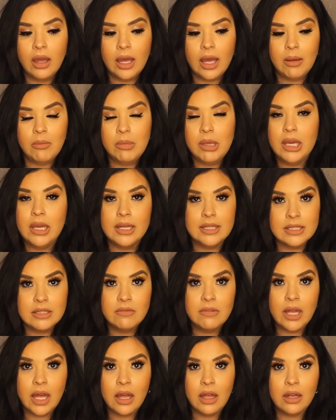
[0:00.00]
And because
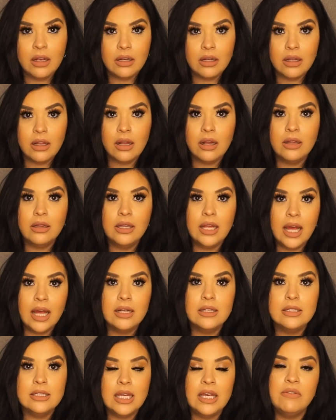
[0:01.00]
of that,
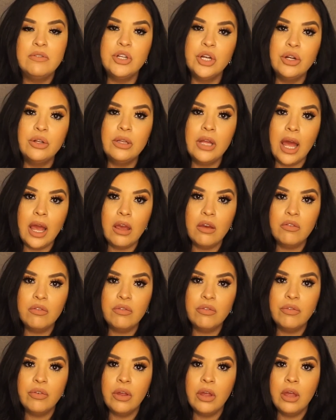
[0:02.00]
that saved her
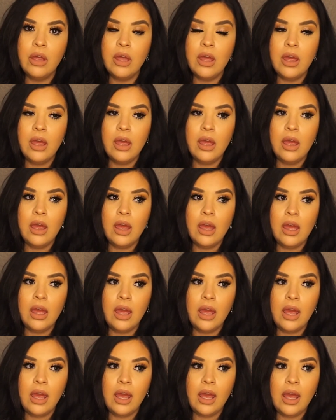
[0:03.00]
life.
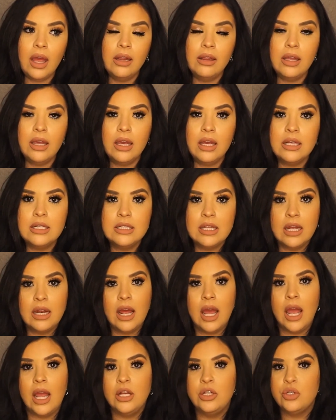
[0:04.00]
And like I said,
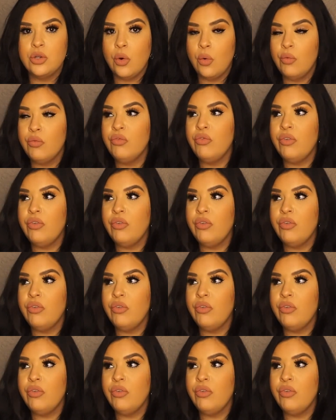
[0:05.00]
I don't